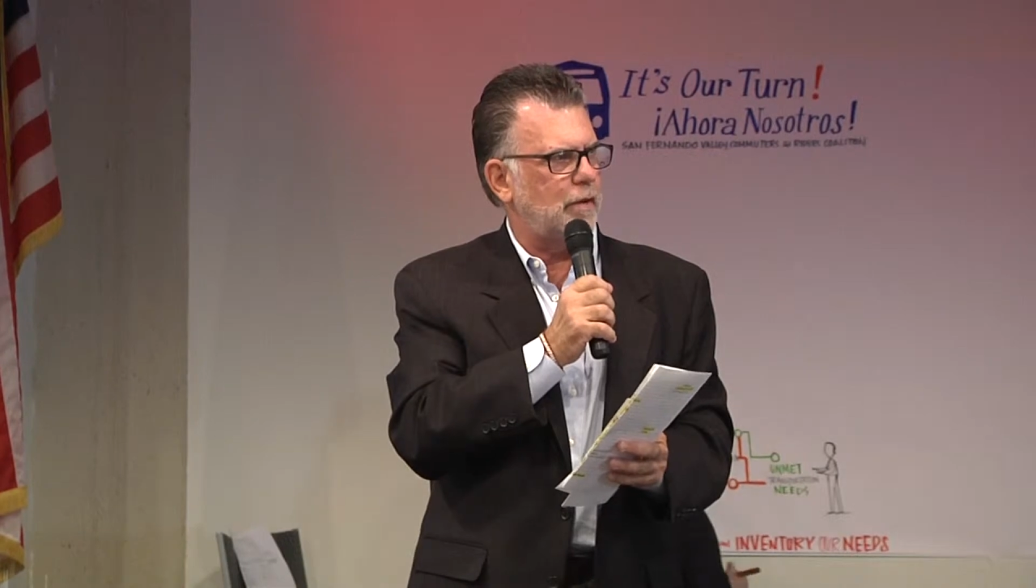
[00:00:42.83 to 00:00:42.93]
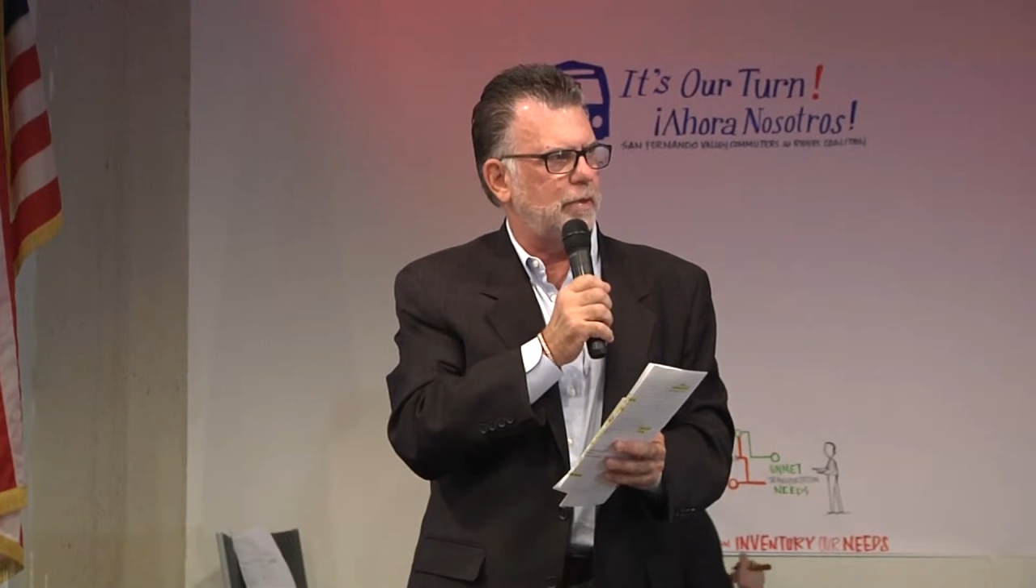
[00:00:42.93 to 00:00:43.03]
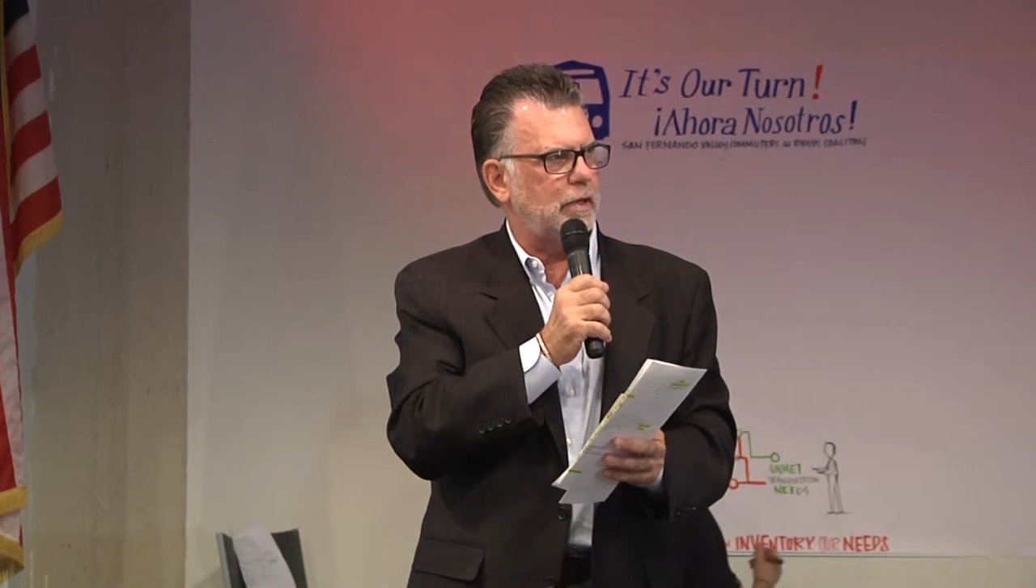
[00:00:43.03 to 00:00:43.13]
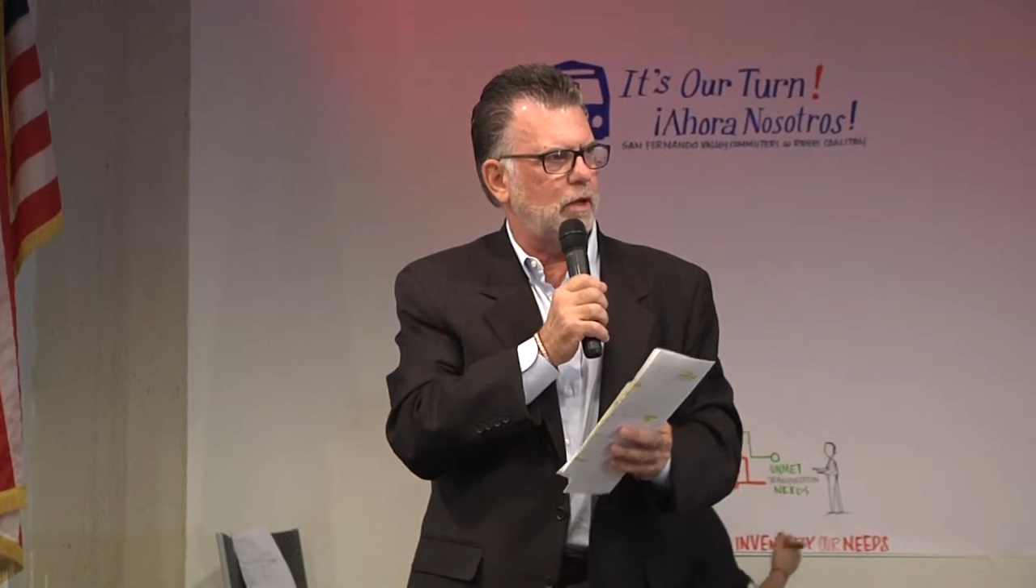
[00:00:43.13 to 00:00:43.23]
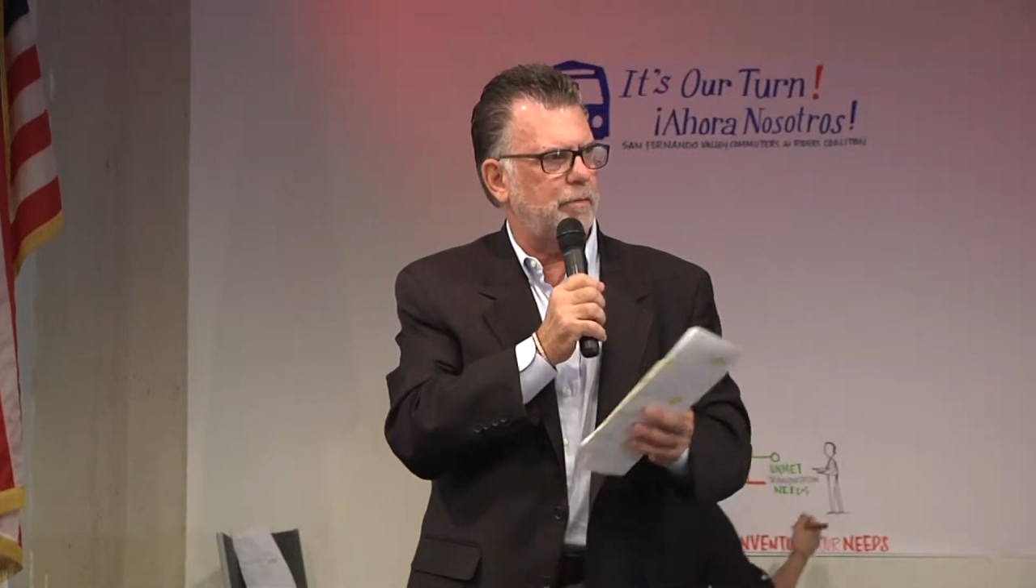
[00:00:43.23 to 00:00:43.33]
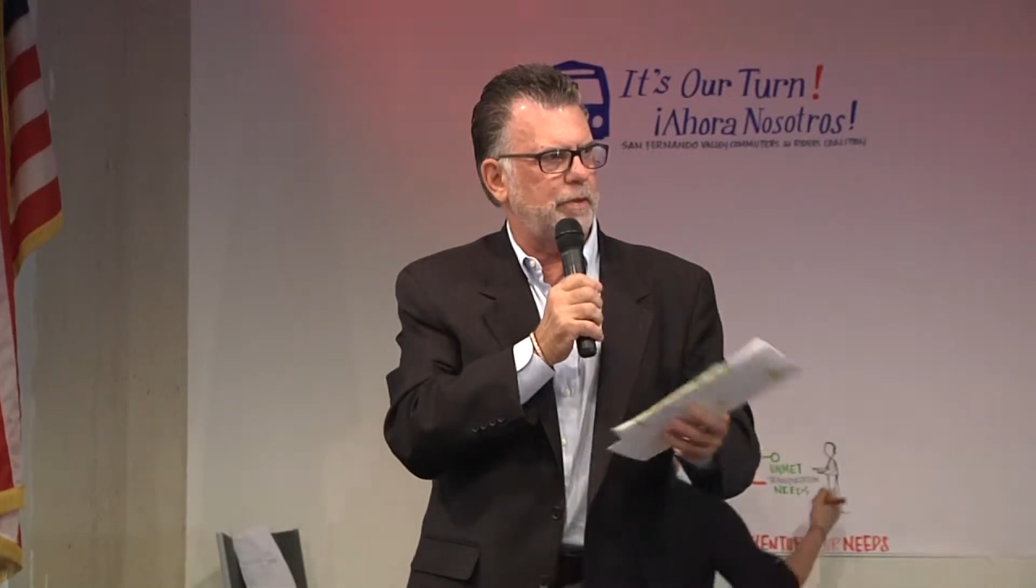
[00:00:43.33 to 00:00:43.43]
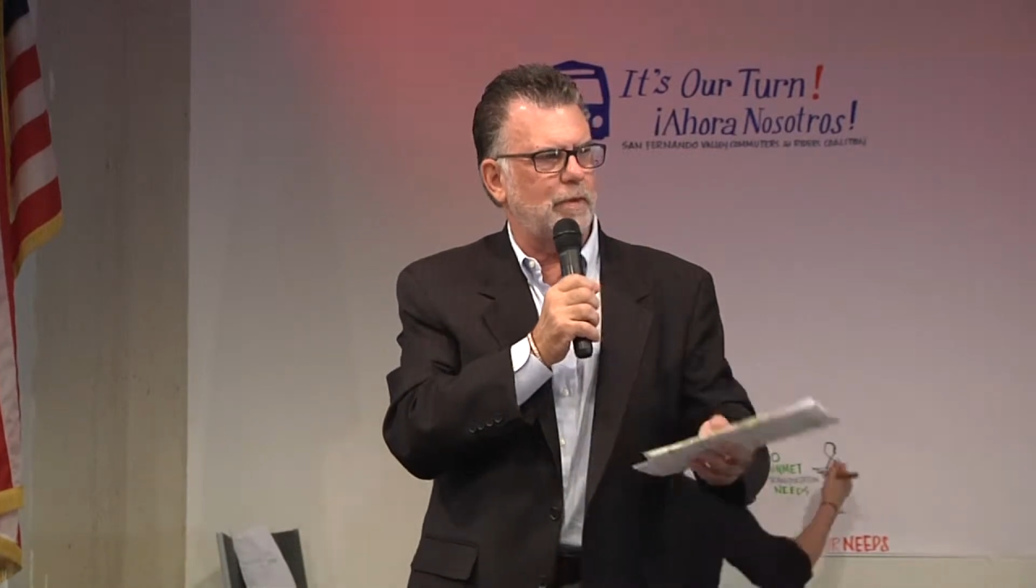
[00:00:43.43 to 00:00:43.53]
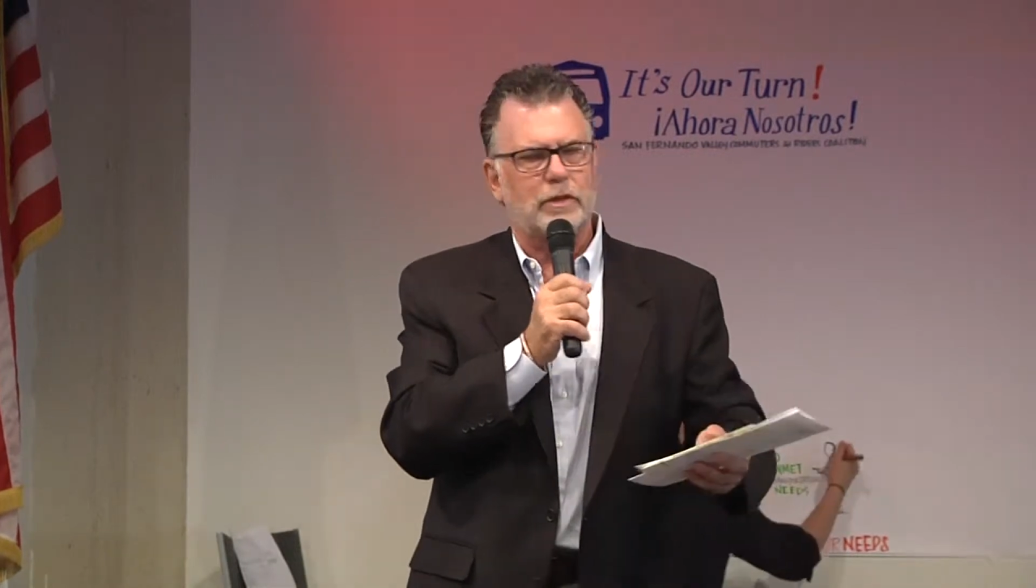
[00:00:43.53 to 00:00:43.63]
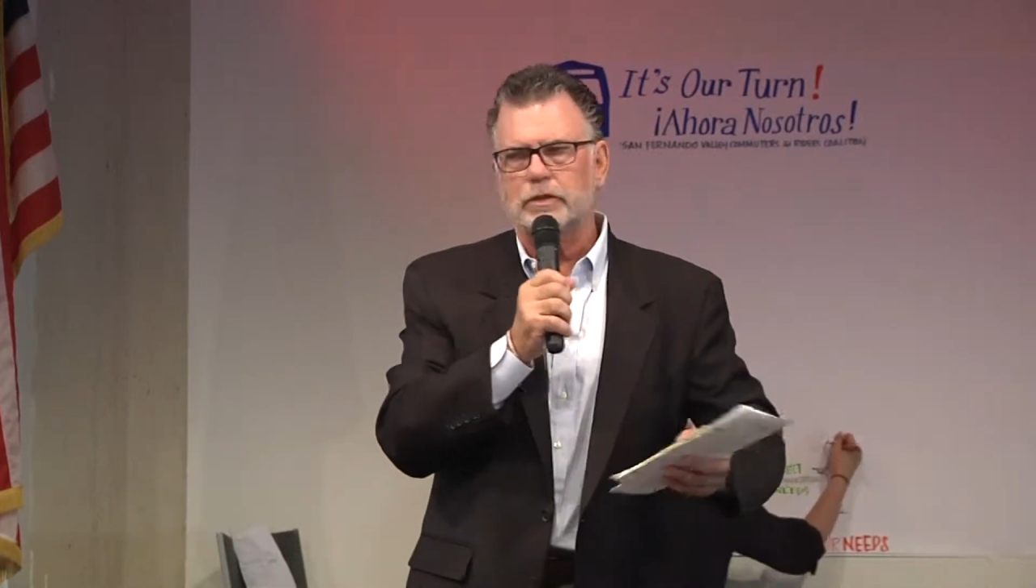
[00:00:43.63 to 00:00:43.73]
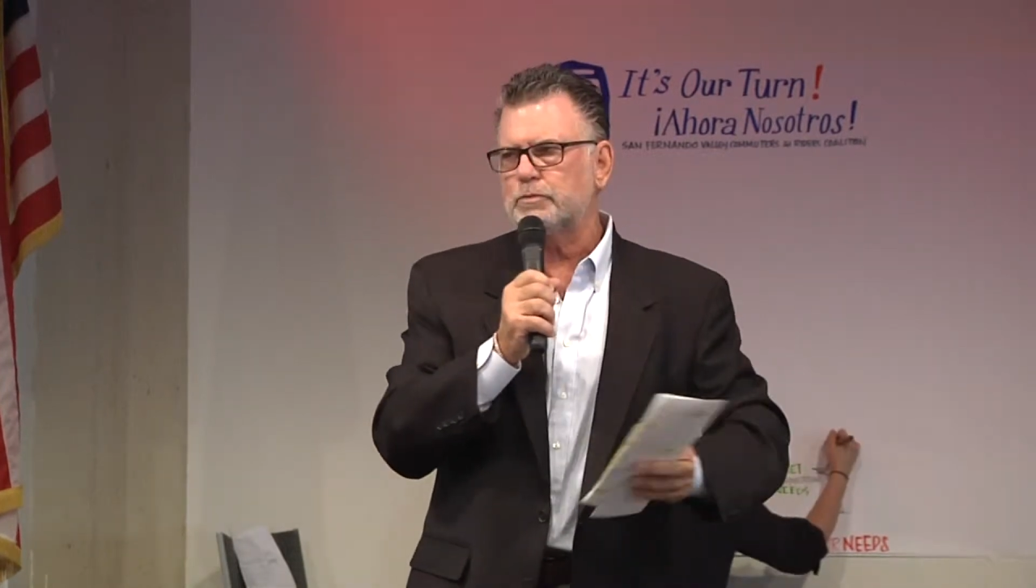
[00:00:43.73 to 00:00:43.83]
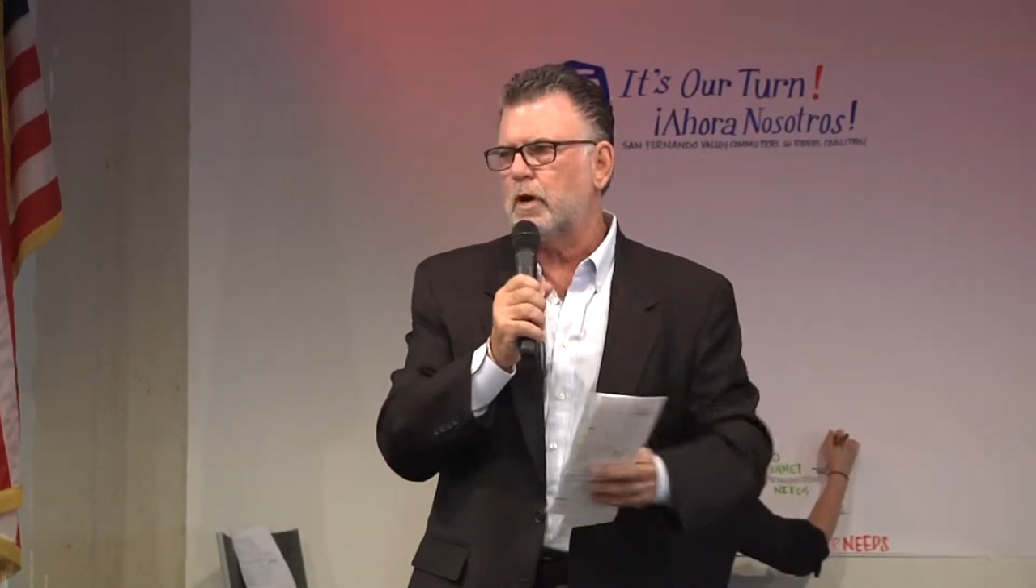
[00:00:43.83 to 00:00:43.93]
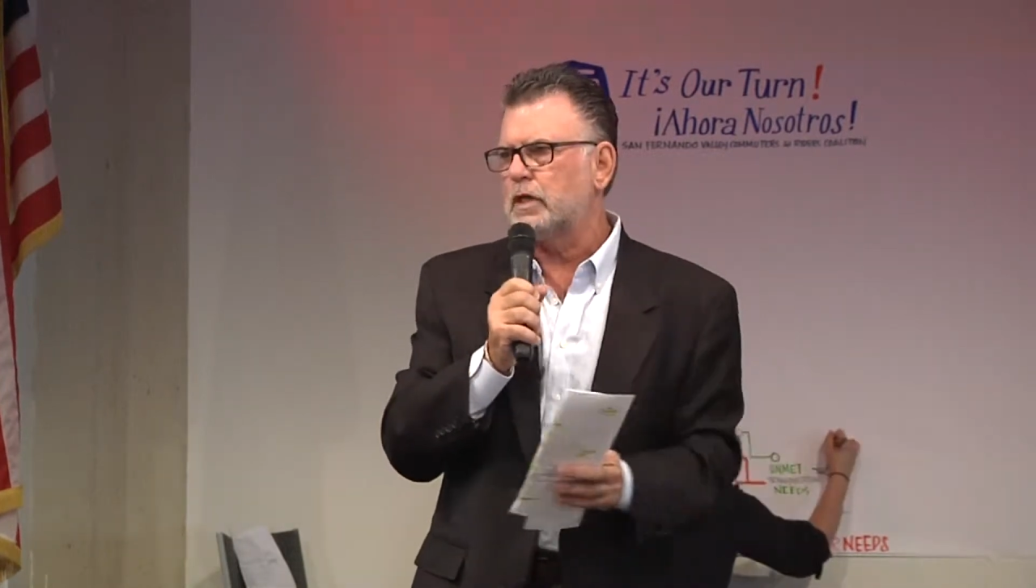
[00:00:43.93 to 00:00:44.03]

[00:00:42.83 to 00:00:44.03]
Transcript: job in helping make this